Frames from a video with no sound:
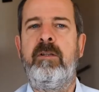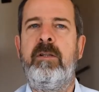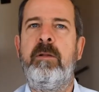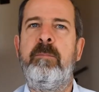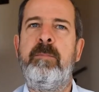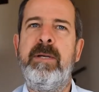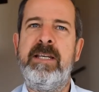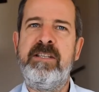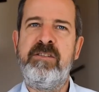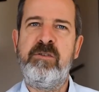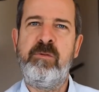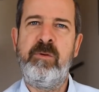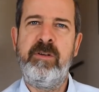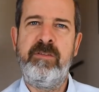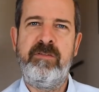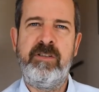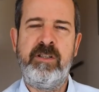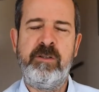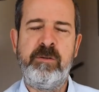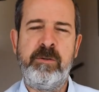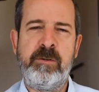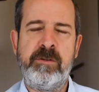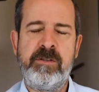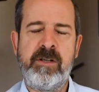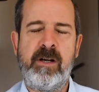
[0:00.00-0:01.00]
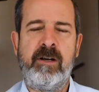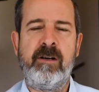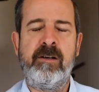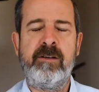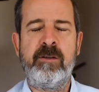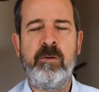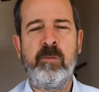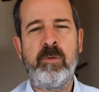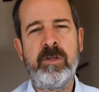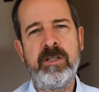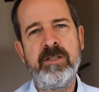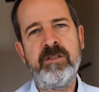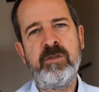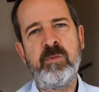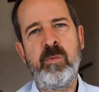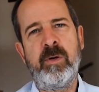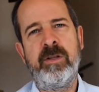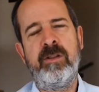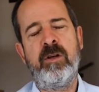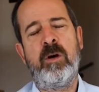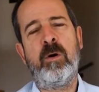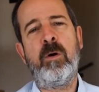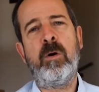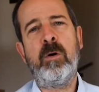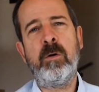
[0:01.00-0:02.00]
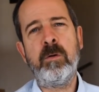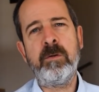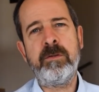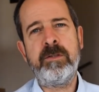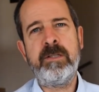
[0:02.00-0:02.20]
The best reviews are the ones where the whole